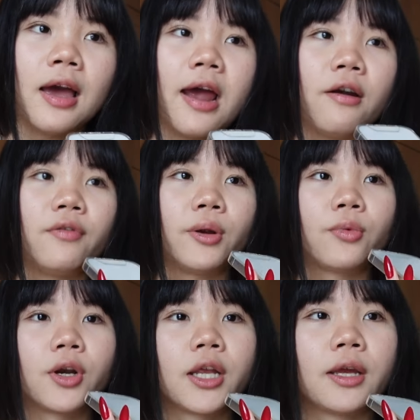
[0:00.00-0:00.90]
every
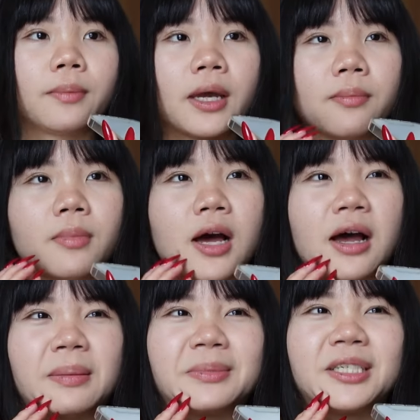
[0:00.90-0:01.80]
morning my
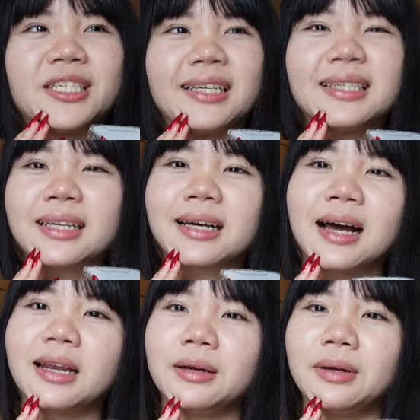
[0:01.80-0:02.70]
mom, she's
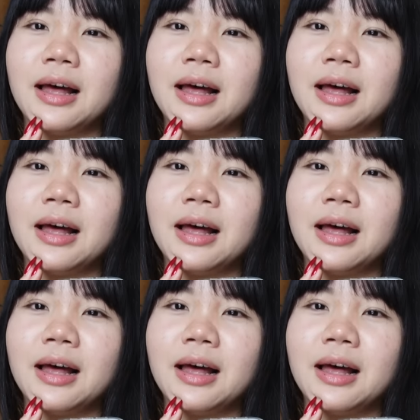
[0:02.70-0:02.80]
kind of